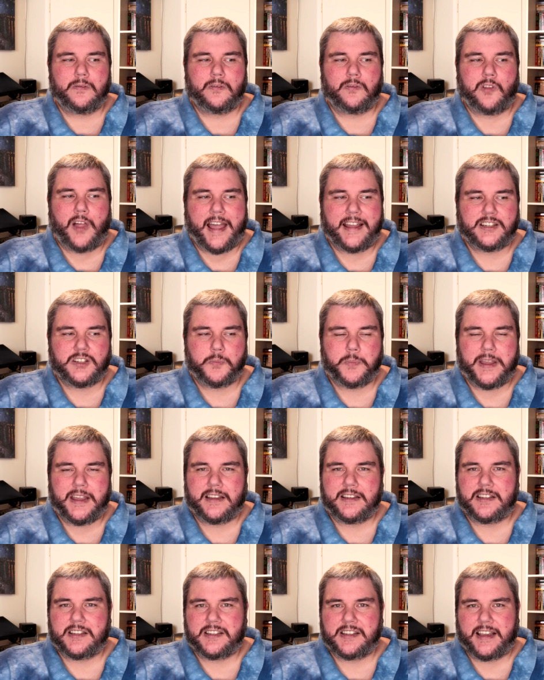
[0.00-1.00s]
likes
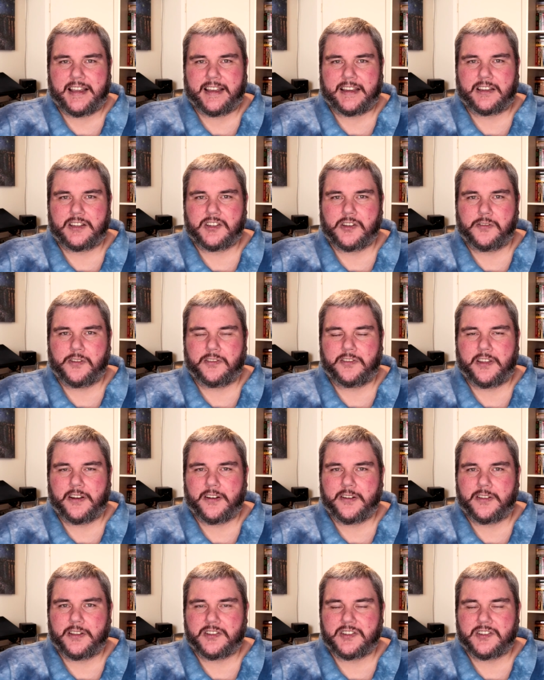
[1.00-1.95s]
being sick so that they're